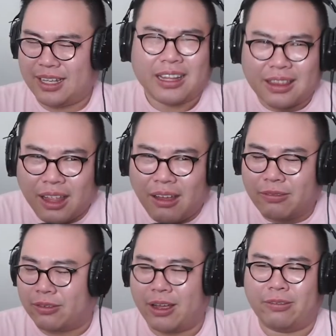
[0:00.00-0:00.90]
I
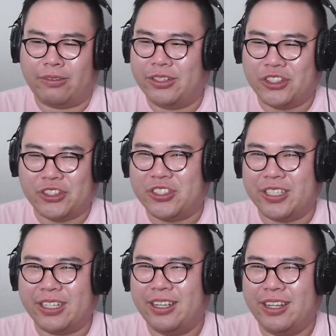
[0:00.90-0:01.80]
love Ralph
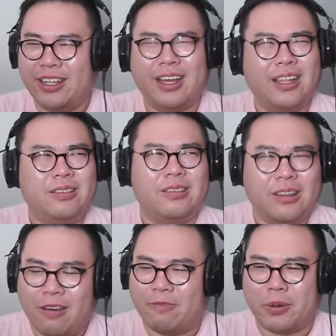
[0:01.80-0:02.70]
Richardson. I
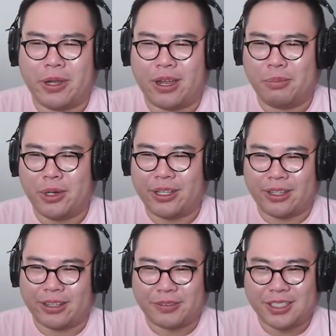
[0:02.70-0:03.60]
love Montgomery
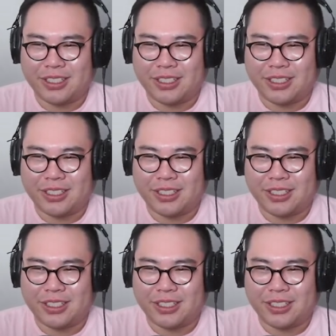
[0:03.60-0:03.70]
Clift.